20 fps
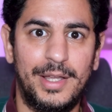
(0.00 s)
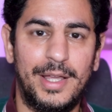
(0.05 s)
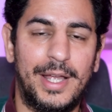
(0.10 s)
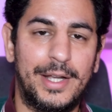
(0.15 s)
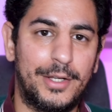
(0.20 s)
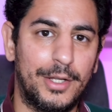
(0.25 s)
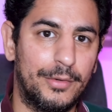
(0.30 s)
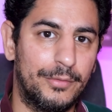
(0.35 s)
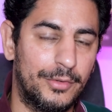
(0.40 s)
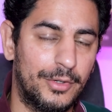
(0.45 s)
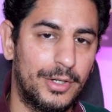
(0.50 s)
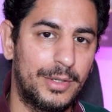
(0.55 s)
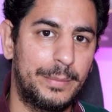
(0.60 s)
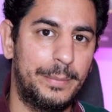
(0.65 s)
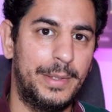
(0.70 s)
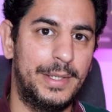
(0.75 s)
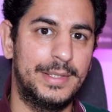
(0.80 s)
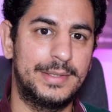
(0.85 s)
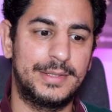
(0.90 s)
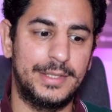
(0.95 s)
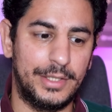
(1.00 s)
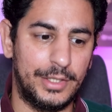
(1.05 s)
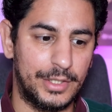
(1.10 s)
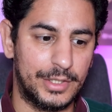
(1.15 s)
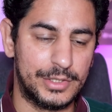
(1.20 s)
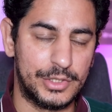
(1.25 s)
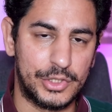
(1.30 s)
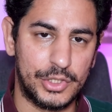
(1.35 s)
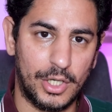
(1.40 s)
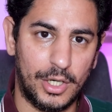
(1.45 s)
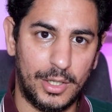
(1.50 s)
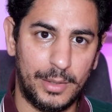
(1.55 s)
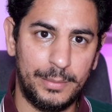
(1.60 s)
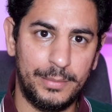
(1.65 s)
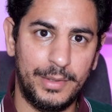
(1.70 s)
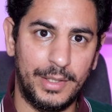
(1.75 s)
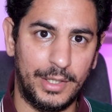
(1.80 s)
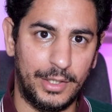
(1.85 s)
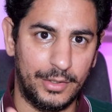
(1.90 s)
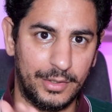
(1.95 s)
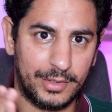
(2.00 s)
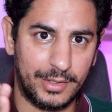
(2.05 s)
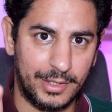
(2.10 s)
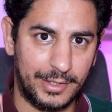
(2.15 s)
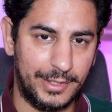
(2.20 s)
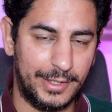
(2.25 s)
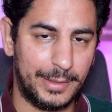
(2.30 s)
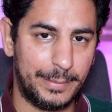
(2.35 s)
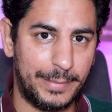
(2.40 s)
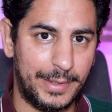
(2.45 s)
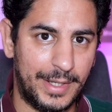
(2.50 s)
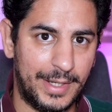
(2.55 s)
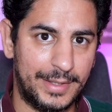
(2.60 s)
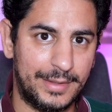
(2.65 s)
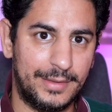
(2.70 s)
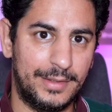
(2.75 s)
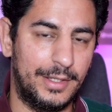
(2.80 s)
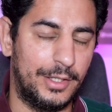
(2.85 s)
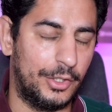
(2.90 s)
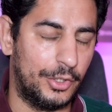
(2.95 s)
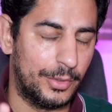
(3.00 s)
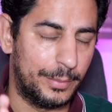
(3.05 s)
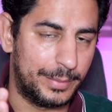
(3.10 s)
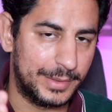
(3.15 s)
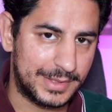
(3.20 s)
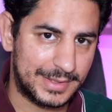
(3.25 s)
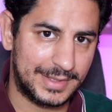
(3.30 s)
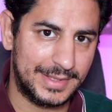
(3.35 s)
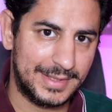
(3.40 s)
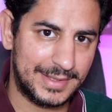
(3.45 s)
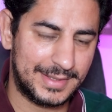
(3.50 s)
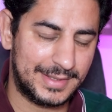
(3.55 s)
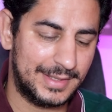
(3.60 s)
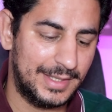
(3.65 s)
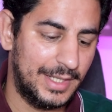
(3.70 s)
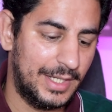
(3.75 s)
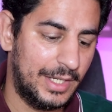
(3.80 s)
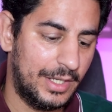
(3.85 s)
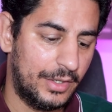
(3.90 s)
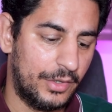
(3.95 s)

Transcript: at your workplace, in your job, in your career path, in your business.